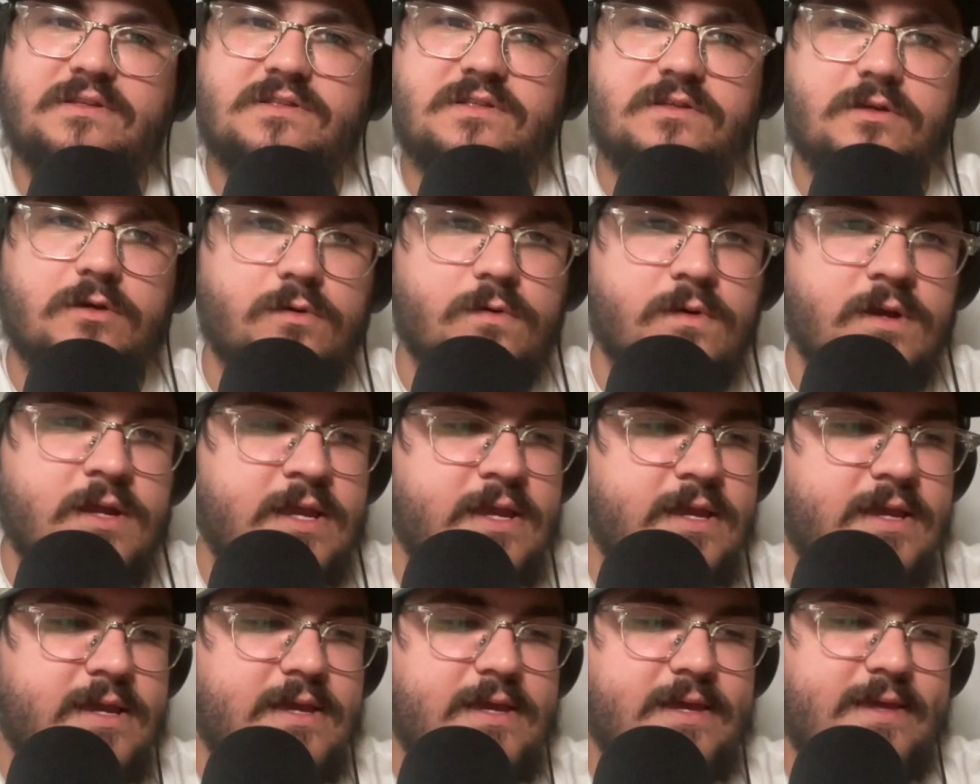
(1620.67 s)
So
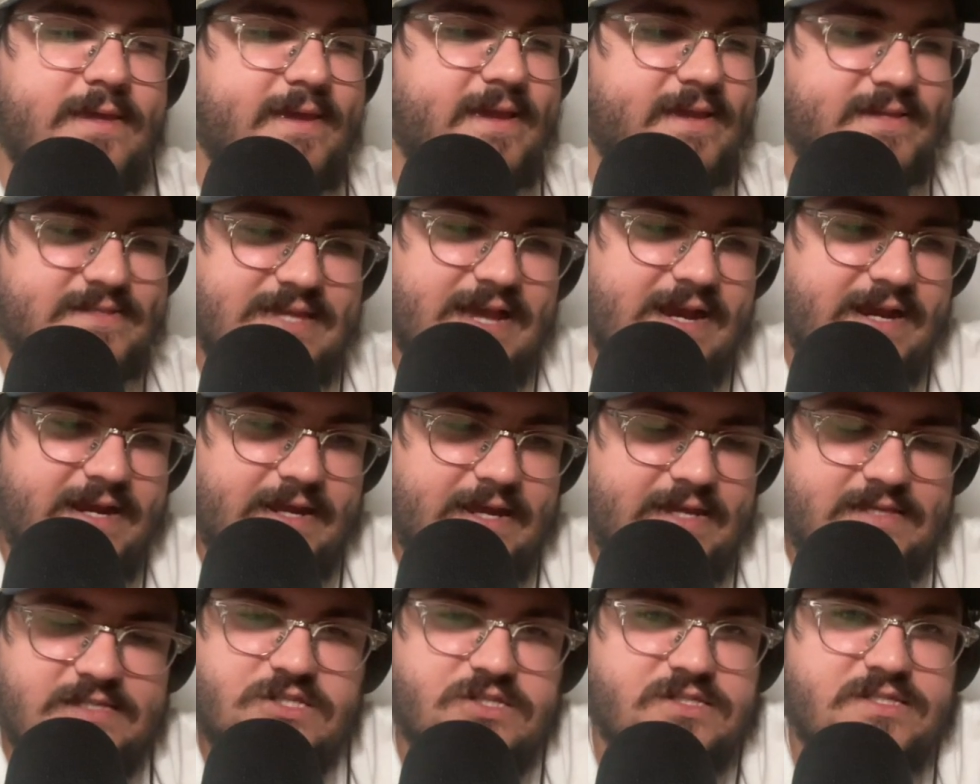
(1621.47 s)
it's
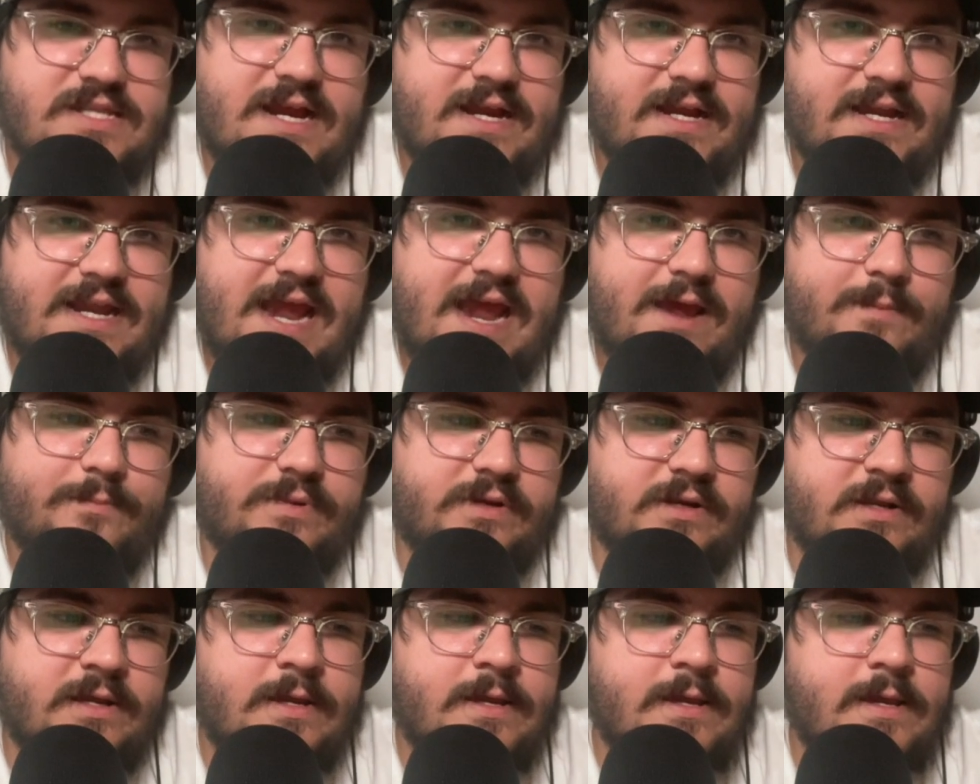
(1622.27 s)
just not going to
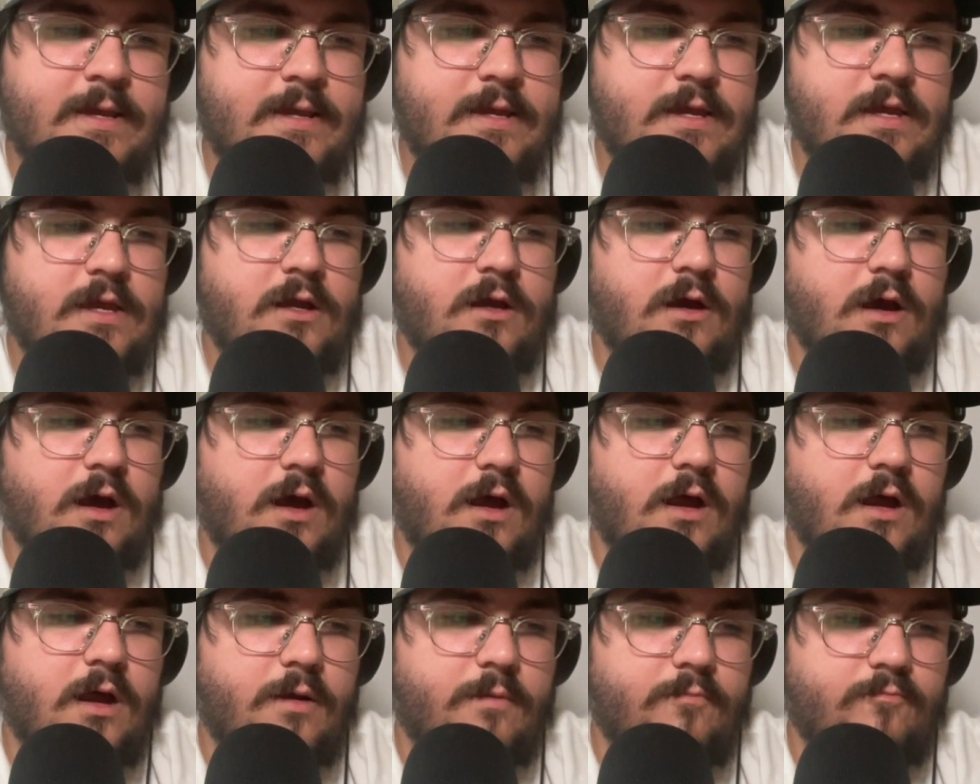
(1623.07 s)
happen.
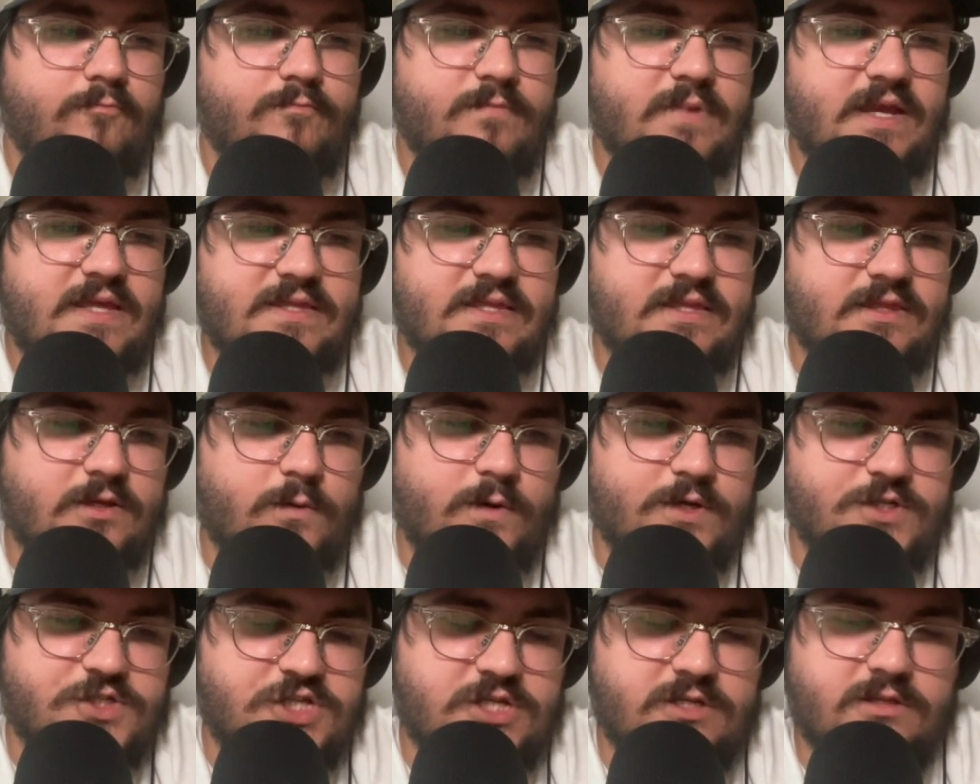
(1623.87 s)
And then the
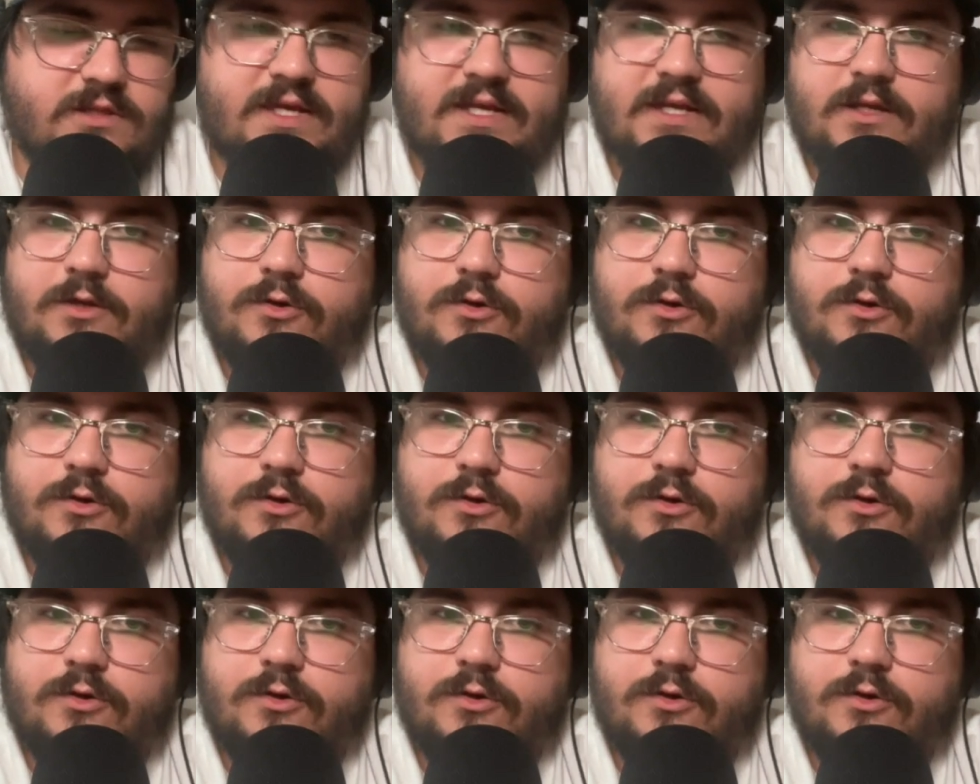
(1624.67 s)
question, like,